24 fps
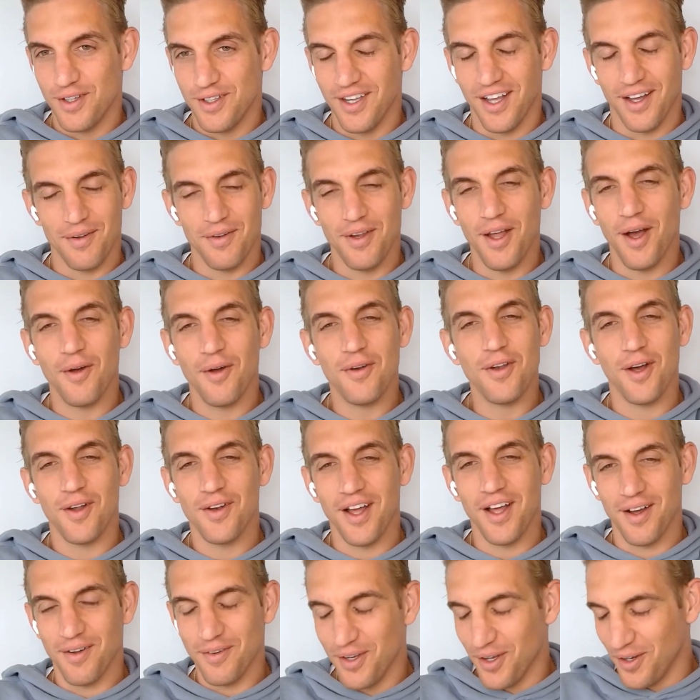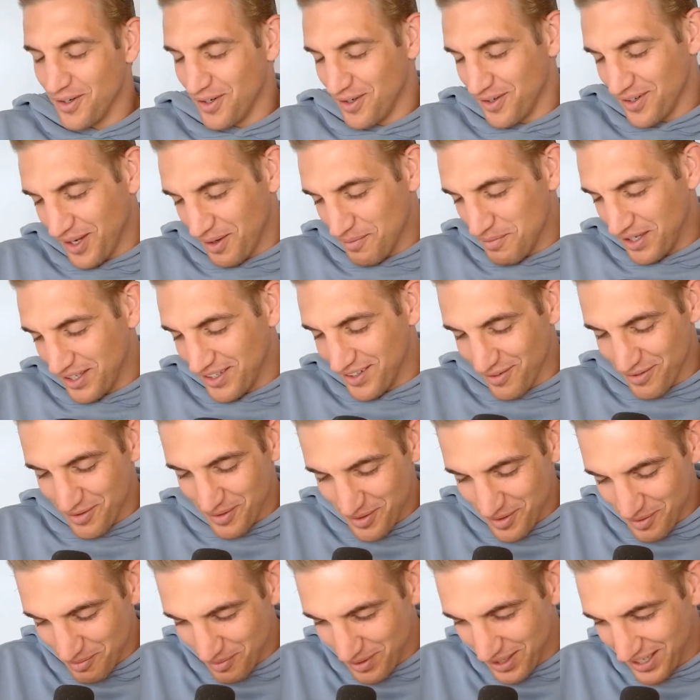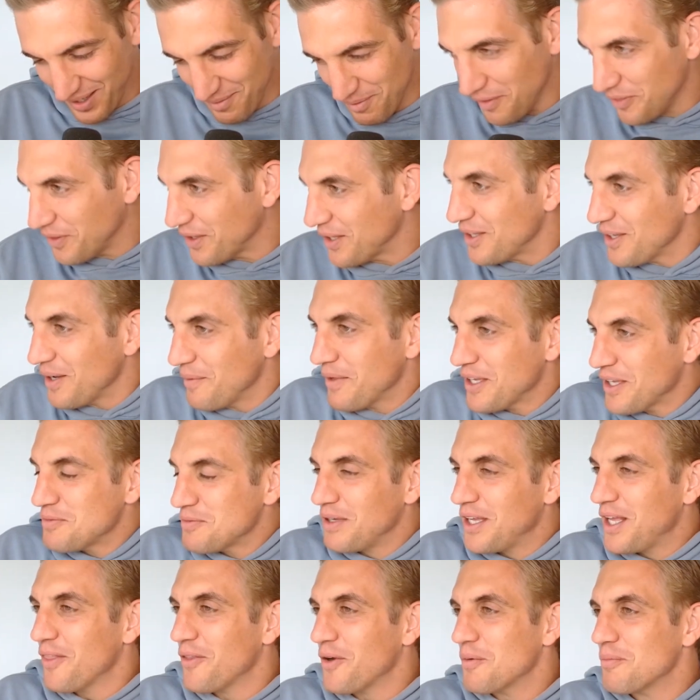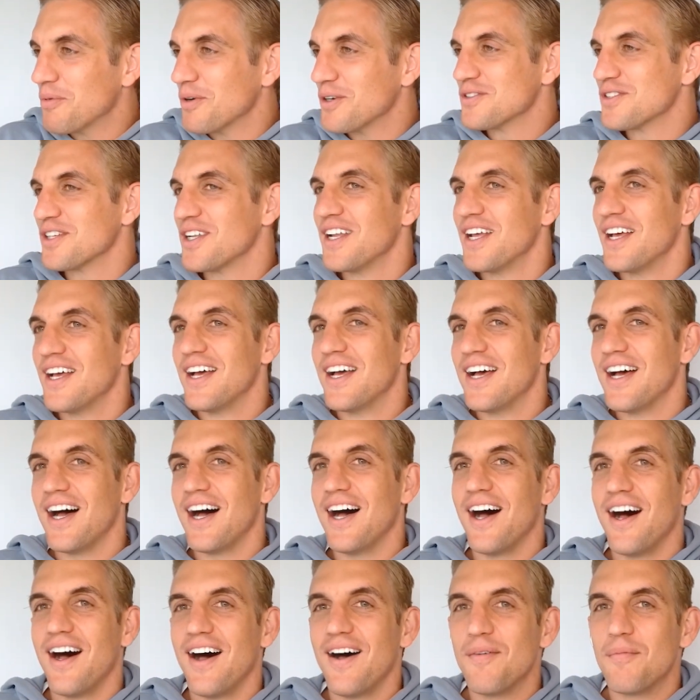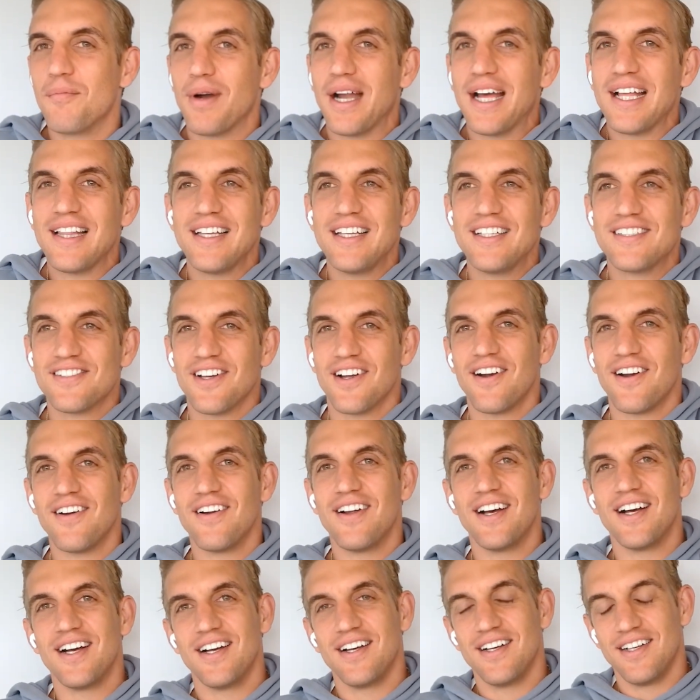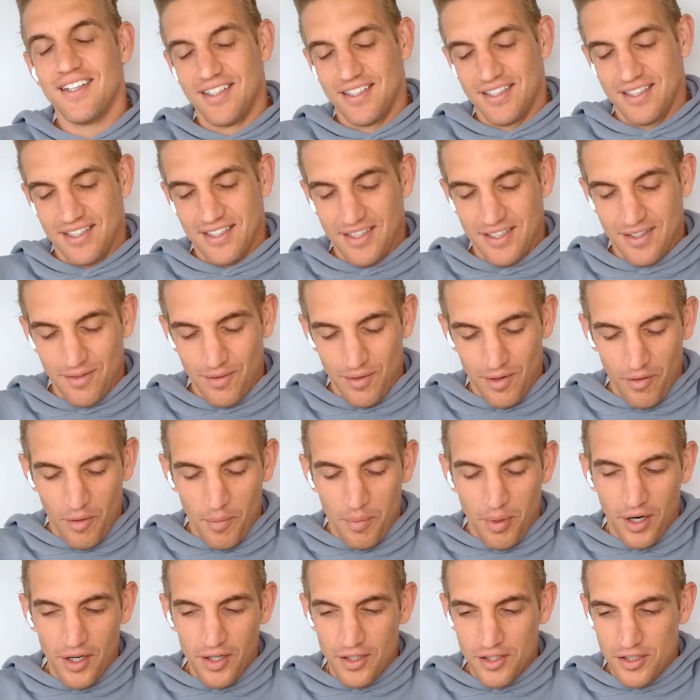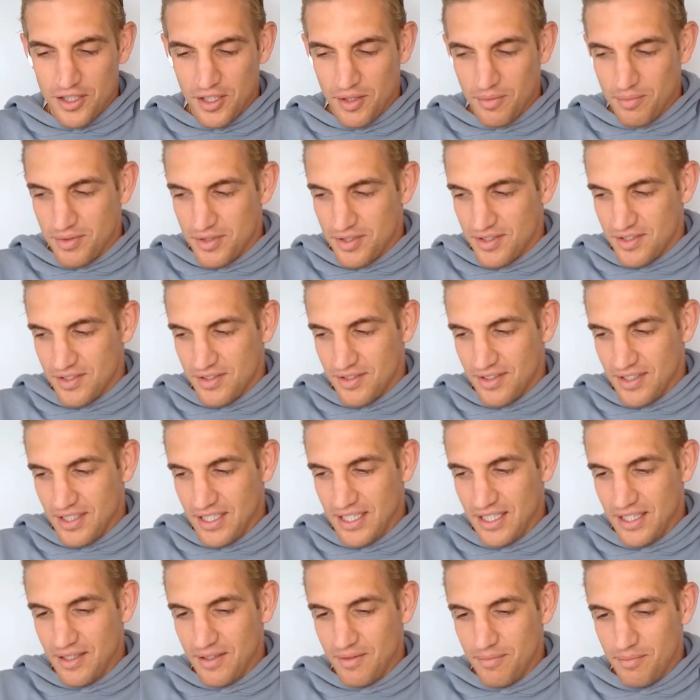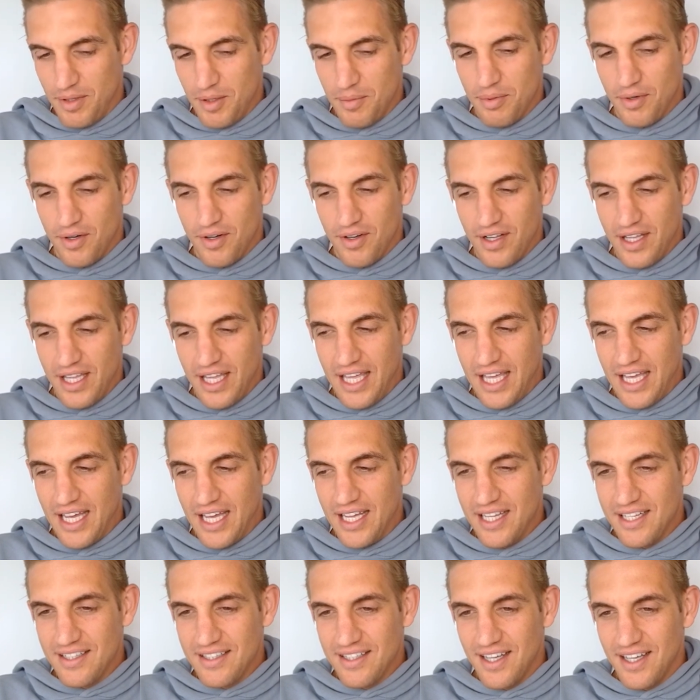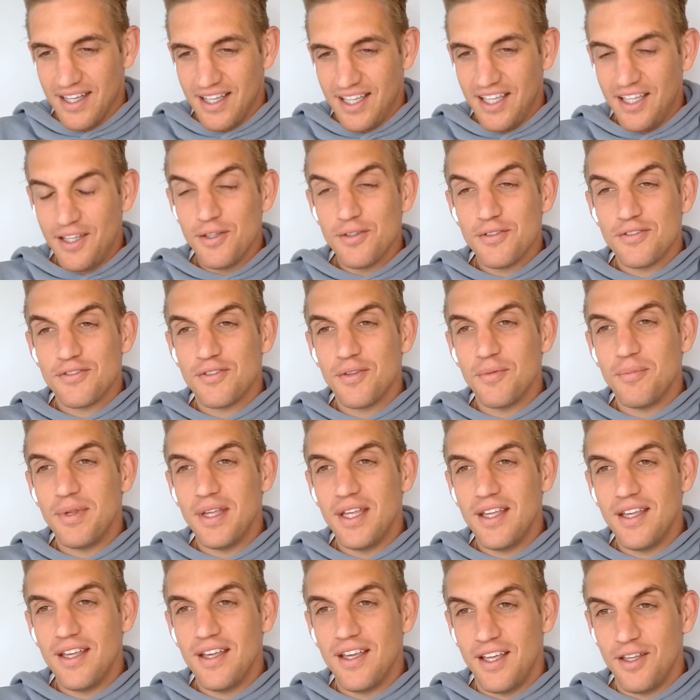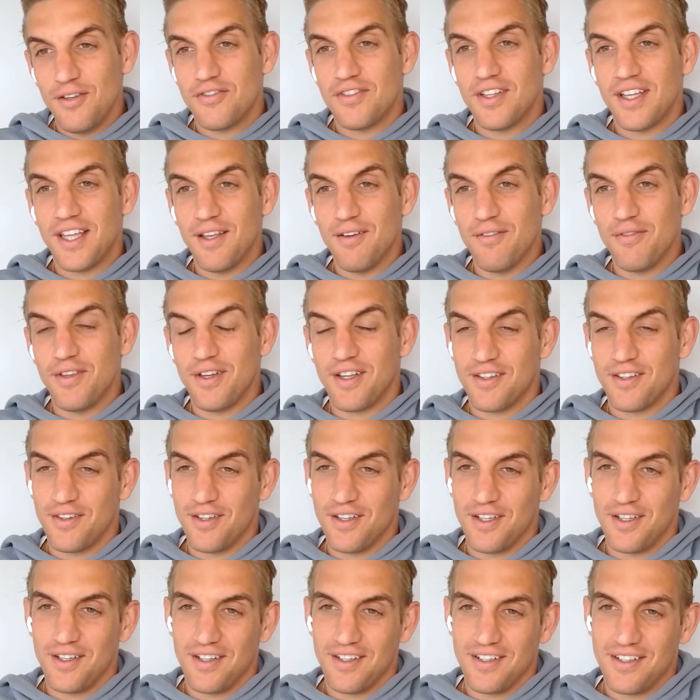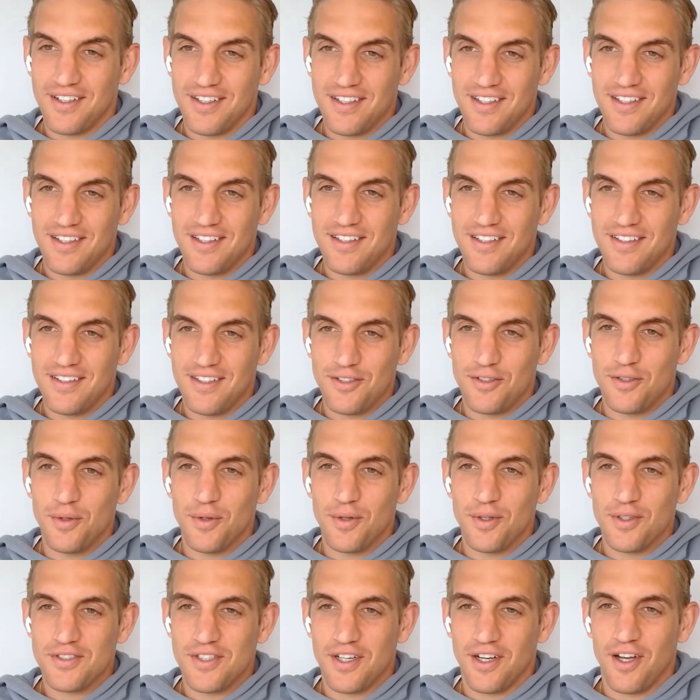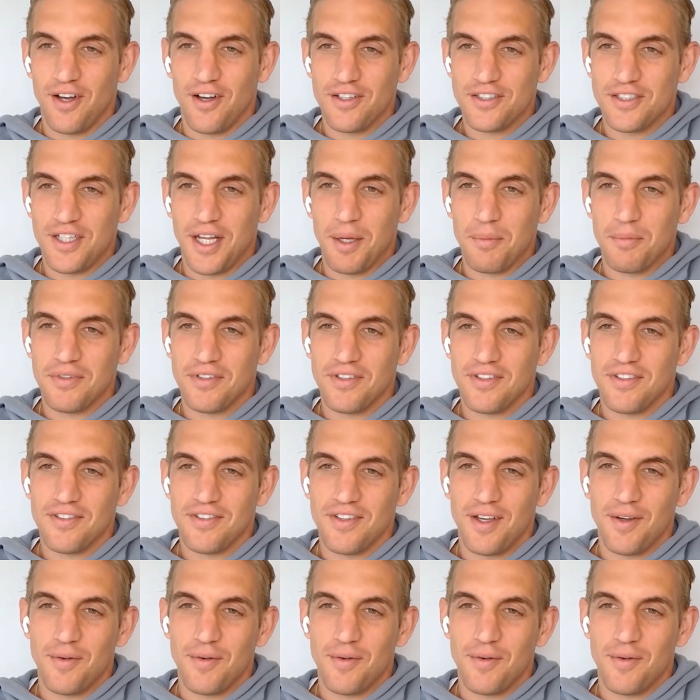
No, not me. Different Brad. I'm not speaking third person. Bradley's our one of our partnerships people, and he used to give the tours on college campuses.